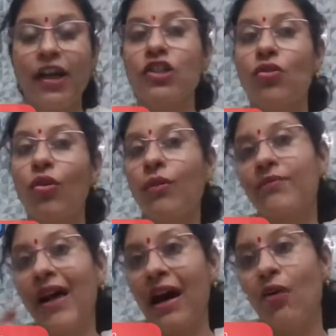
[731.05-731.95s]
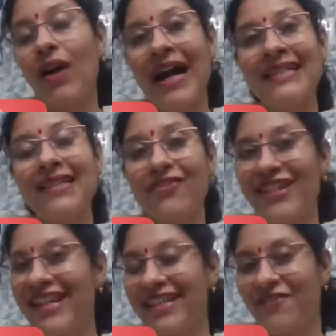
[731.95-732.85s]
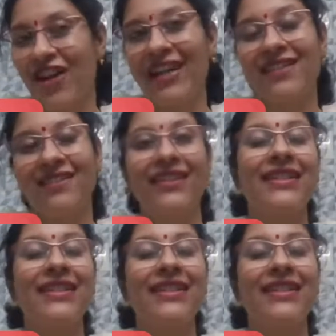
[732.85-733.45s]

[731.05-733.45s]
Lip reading: So now, as a creative writer,